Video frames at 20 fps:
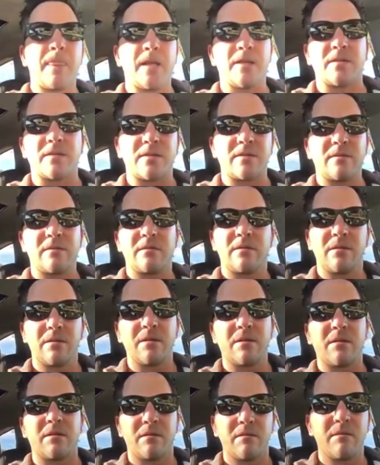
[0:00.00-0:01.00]
It's
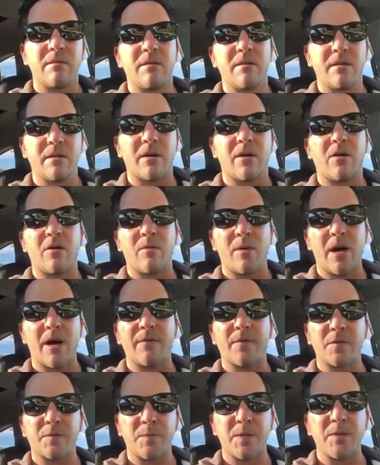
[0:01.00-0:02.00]
the home
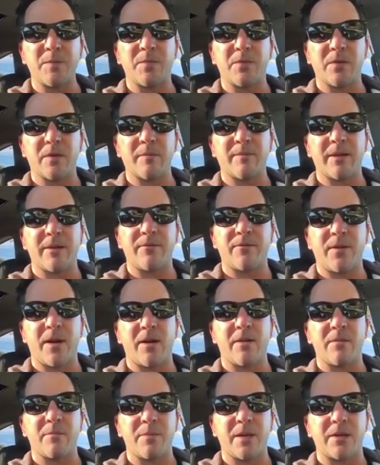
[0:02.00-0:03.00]
office people are by
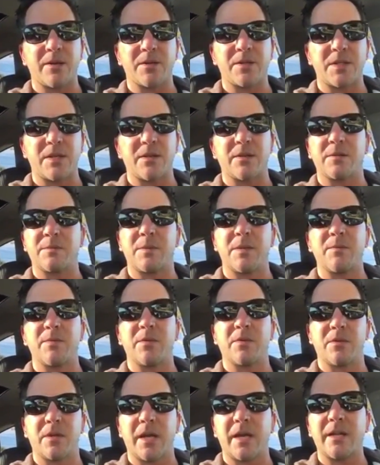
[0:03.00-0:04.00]
far the better
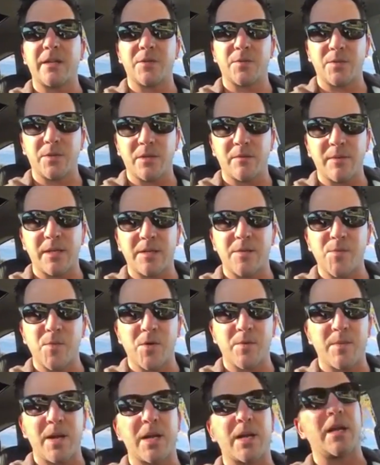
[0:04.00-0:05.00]
salespeople, okay? That's where you're going to make the
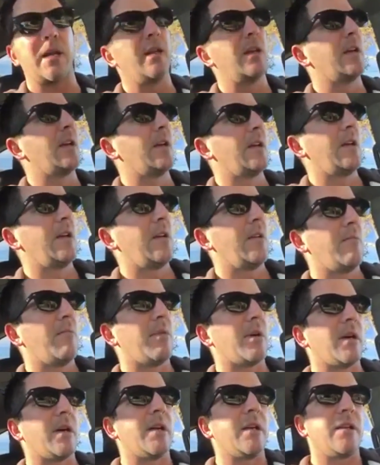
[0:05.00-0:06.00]
more money.
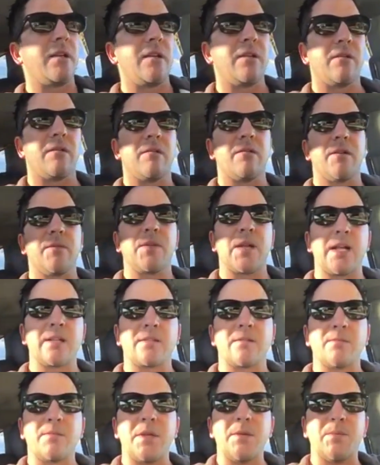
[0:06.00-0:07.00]
But, I've got
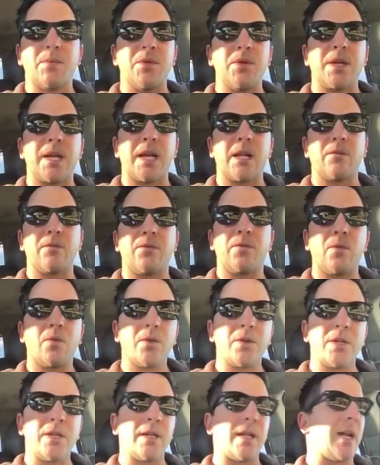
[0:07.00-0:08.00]
some people in
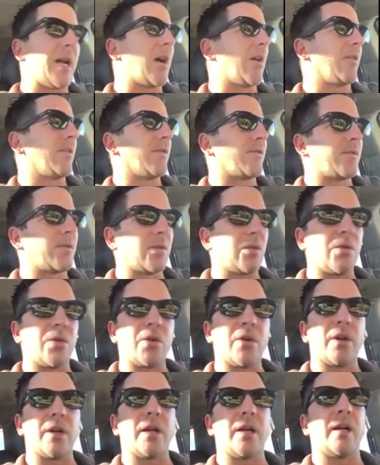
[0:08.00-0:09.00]
California now, in
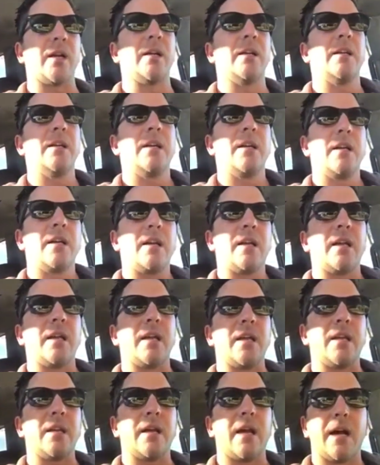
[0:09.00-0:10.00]
Florida,
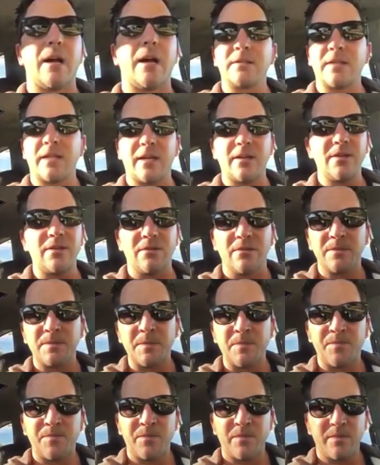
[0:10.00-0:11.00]
and tell you,
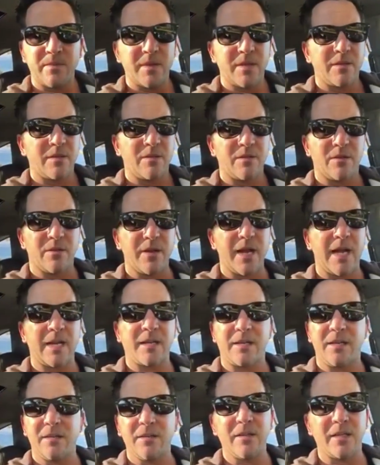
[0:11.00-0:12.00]
they're
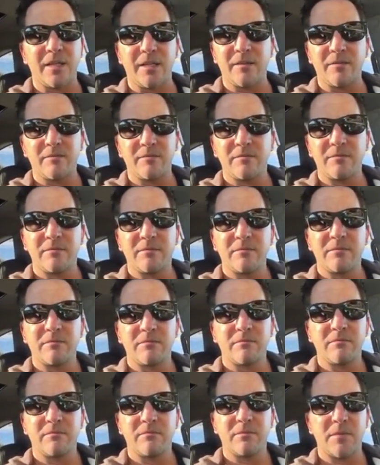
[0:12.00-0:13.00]
not killing it.
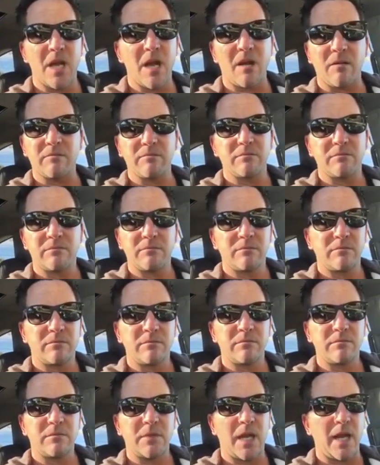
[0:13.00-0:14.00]
No.
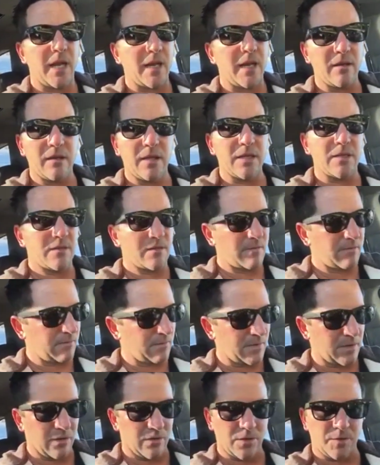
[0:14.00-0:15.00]
And it
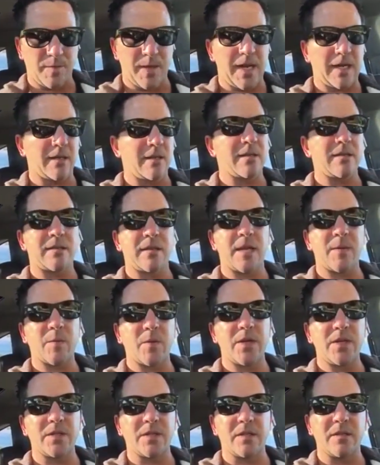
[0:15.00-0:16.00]
goes back to the same
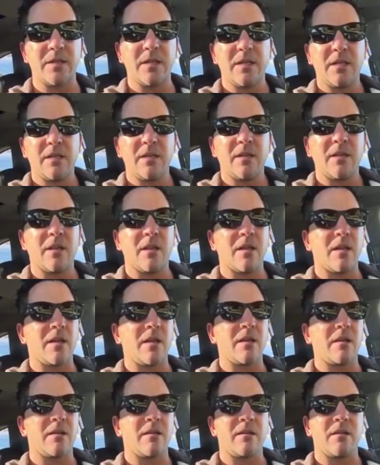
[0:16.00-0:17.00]
reason.
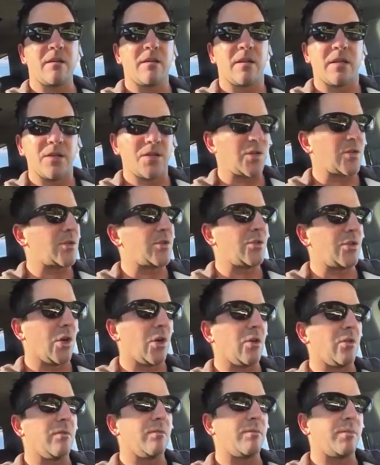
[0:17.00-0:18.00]
They just
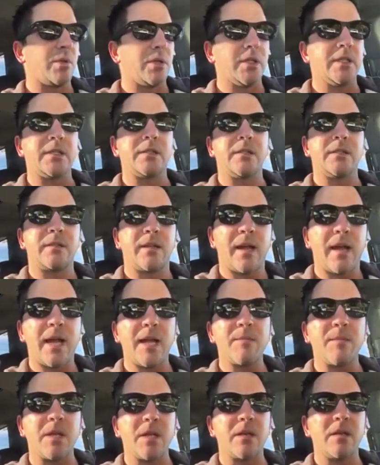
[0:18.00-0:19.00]
don't put the
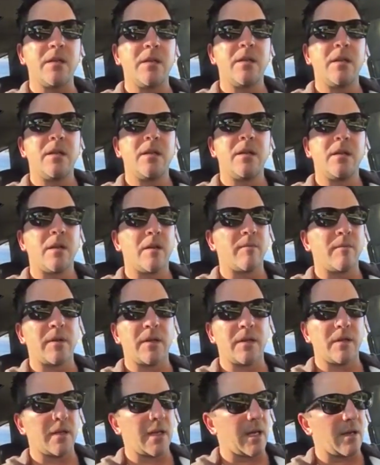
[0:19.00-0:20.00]
time in.
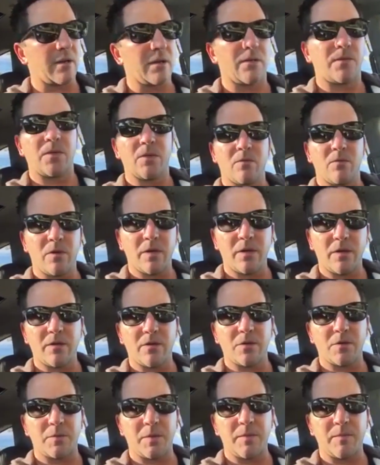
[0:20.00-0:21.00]
And now, if you're one of
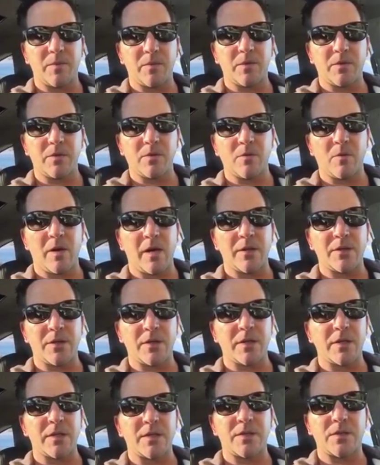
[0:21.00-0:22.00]
those people and you're
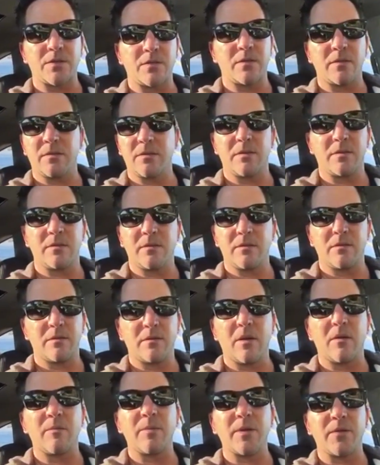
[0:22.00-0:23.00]
watching this,
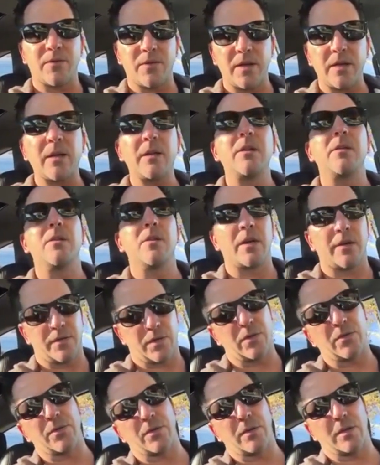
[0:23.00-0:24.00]
don't be offended. I've
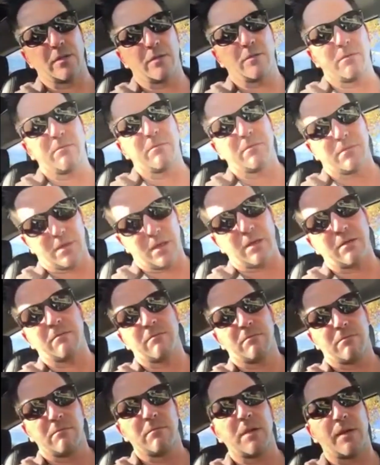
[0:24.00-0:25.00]
told you this, okay?
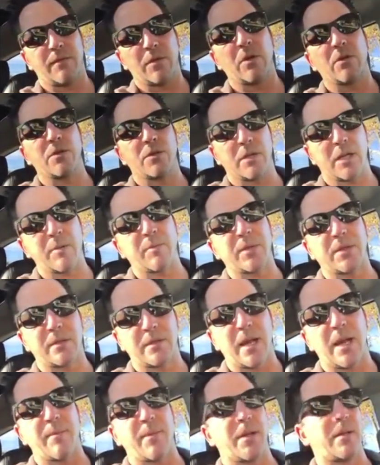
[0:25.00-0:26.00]
I've told you got to put the
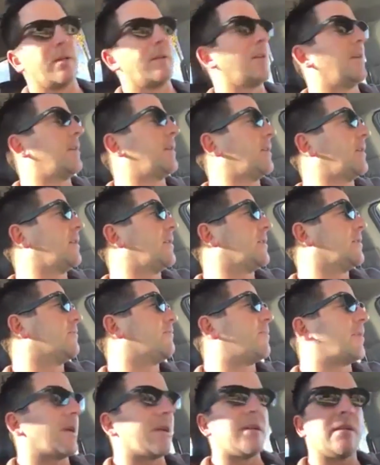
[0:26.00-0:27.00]
time in.
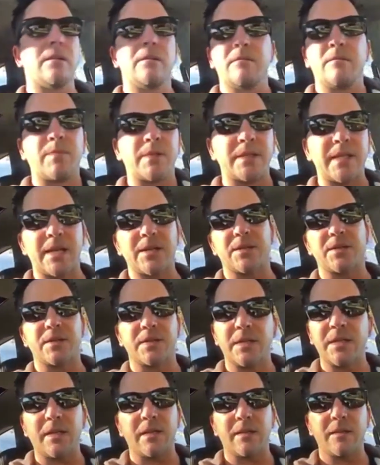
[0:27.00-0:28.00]
But that's
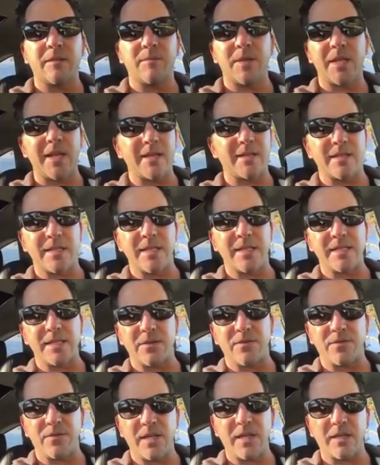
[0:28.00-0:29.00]
just it. I mean, that's an
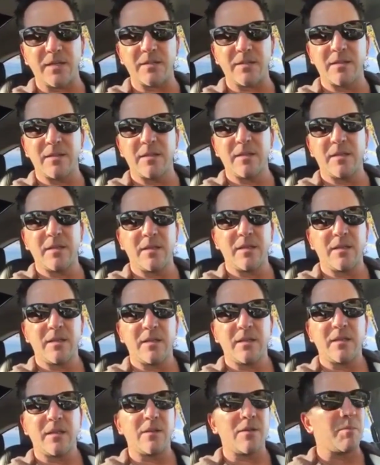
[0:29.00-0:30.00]
easy fix.
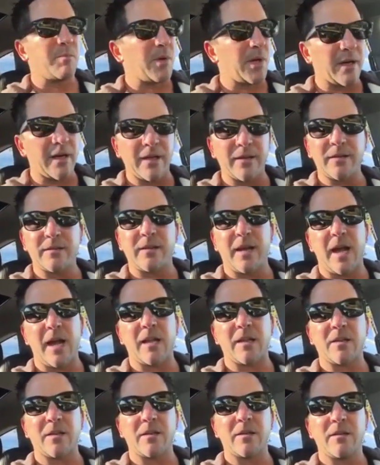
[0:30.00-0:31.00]
Get your butt on the
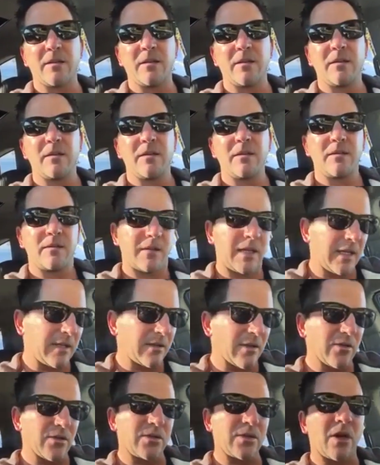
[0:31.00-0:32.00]
dialer,
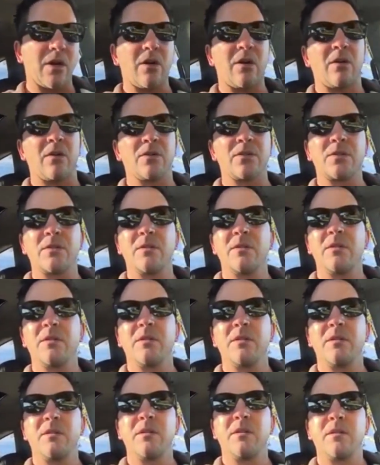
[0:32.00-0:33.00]
take those calls,
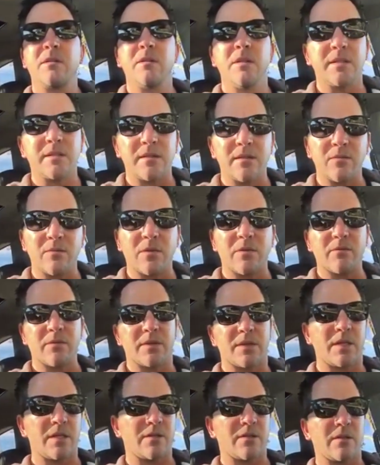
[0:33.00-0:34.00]
listen to what
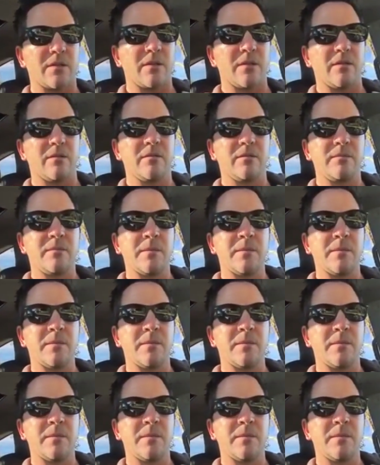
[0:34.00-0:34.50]
we're teaching you.